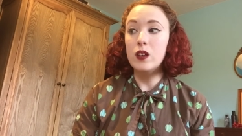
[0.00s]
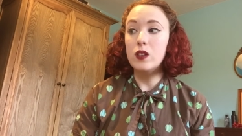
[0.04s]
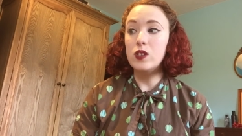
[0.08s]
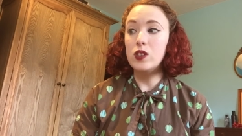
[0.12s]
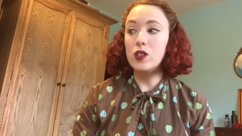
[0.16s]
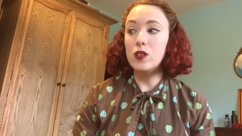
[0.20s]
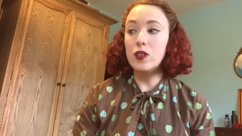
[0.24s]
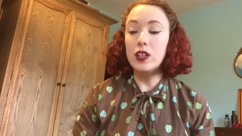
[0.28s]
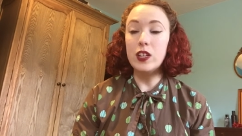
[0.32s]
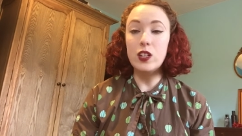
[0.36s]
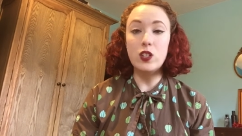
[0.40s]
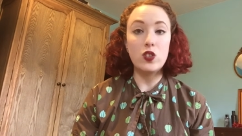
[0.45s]

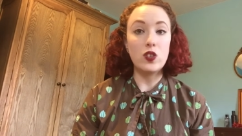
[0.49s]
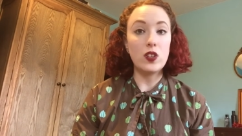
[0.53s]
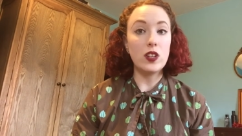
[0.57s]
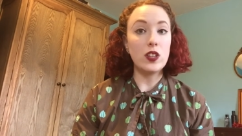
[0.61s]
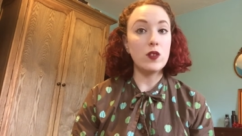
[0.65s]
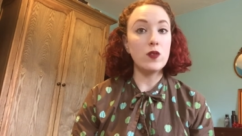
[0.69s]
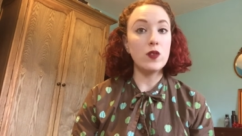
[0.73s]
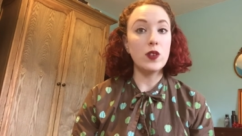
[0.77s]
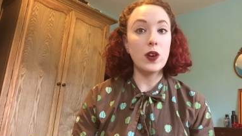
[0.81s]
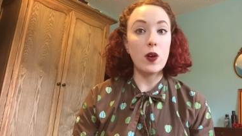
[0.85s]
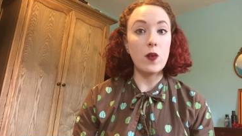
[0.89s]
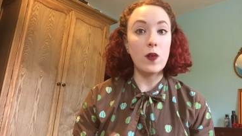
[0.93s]
So literally
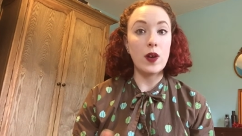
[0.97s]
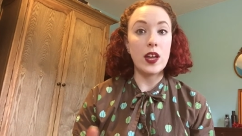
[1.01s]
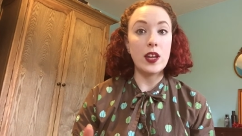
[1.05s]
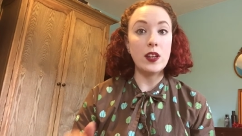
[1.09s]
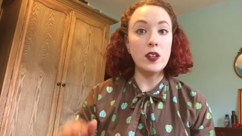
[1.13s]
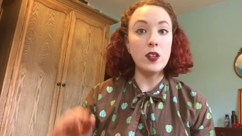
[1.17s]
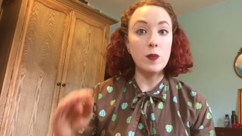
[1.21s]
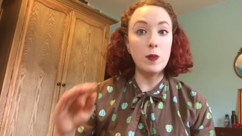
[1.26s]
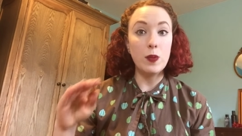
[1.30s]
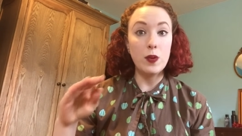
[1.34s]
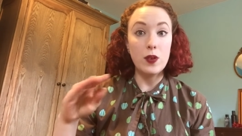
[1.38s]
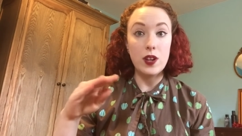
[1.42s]
you go
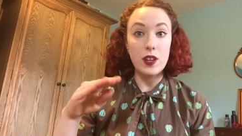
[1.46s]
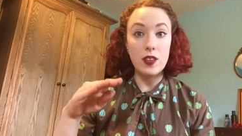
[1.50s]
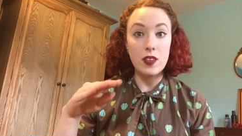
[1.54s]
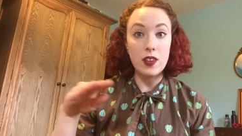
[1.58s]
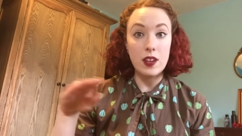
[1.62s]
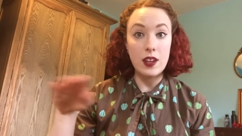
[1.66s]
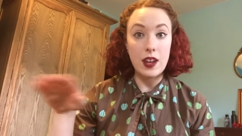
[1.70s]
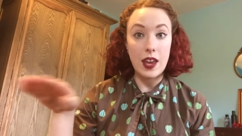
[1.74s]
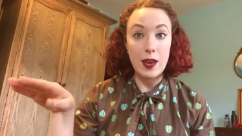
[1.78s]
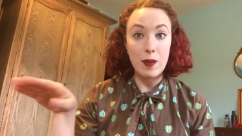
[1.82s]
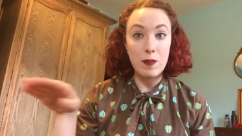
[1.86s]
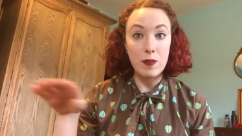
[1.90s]
in, you put in
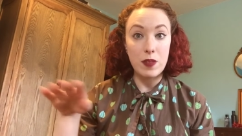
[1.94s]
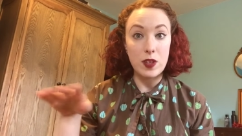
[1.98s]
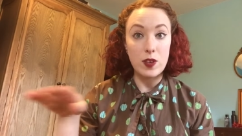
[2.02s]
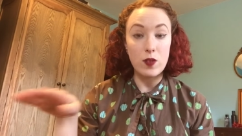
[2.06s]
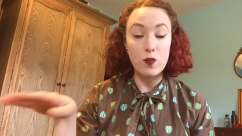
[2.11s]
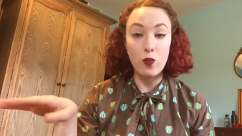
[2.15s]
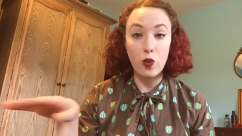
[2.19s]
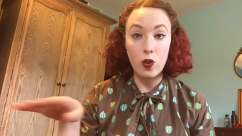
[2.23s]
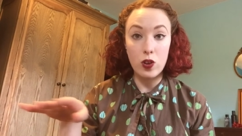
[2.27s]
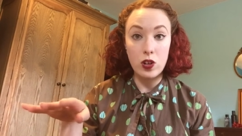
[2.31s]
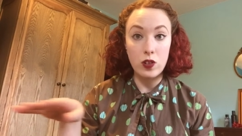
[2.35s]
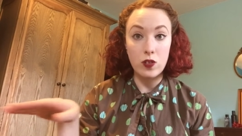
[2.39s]
the name that
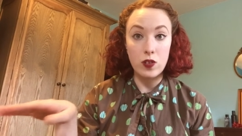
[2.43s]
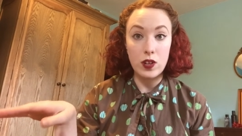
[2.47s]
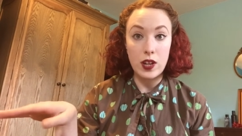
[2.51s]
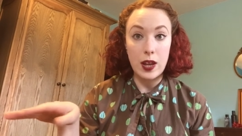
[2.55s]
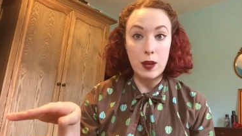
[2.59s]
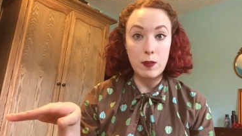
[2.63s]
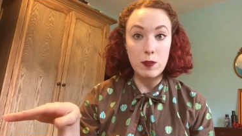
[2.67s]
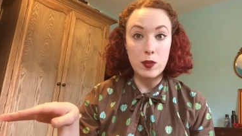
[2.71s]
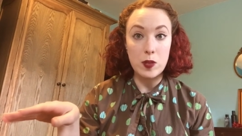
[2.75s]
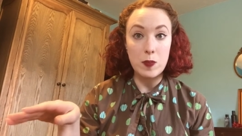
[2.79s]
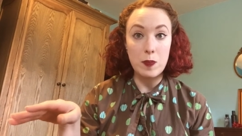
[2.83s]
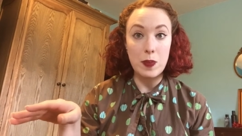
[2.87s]
you want your
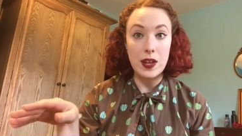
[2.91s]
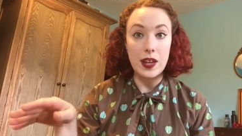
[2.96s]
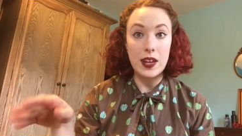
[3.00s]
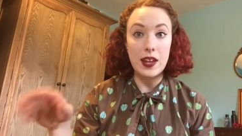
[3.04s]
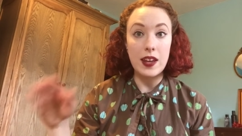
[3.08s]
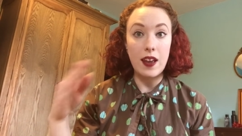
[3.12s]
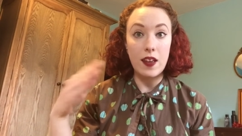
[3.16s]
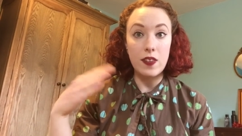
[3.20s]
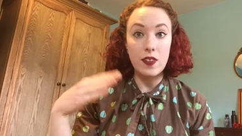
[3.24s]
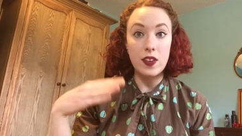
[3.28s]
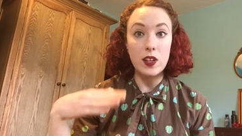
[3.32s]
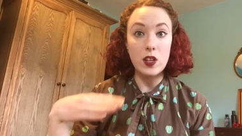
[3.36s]
name to
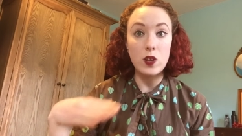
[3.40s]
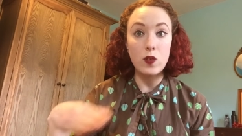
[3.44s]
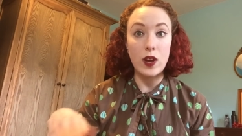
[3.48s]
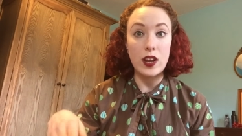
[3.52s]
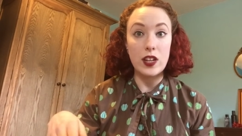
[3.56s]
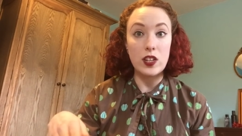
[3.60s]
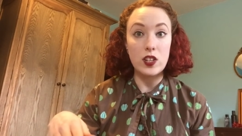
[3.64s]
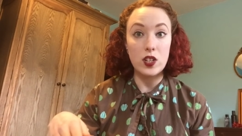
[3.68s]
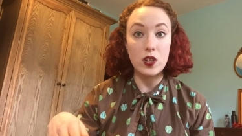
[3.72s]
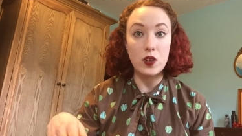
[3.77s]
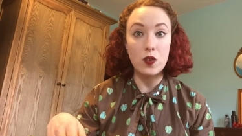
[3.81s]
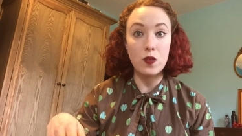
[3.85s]
be, and then you
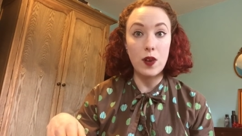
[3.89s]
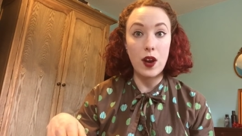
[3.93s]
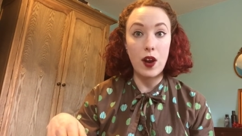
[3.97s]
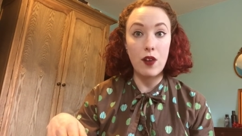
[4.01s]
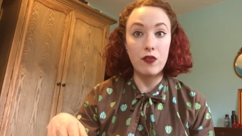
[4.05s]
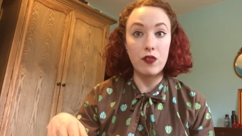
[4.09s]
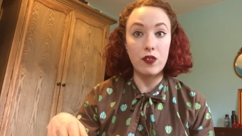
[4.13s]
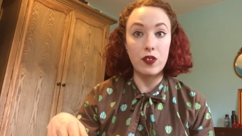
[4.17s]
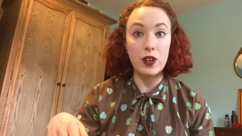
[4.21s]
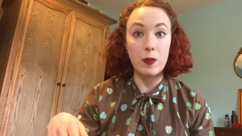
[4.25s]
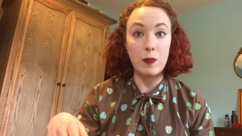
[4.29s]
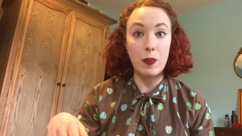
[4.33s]
enter your
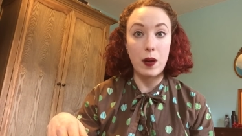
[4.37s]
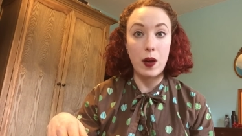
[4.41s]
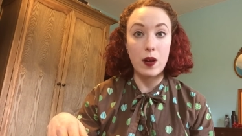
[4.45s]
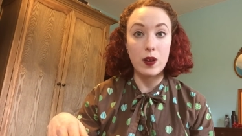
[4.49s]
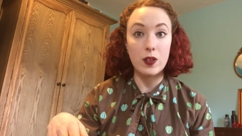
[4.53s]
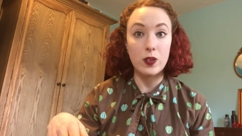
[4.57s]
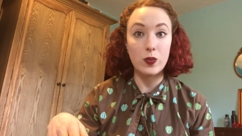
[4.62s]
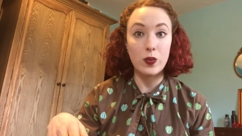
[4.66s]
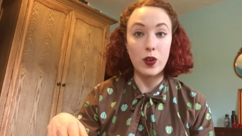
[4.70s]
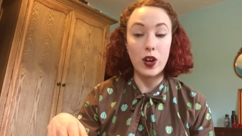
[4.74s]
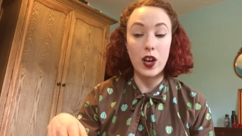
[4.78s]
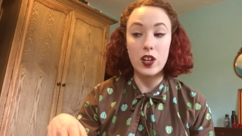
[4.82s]
Ravelry
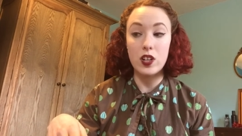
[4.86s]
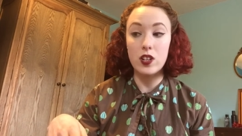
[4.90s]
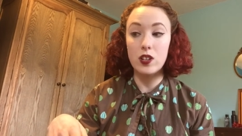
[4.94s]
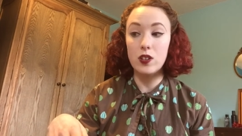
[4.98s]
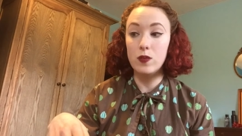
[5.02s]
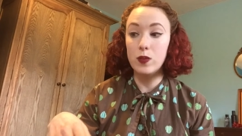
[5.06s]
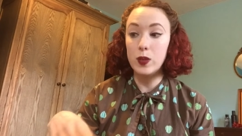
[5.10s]
password.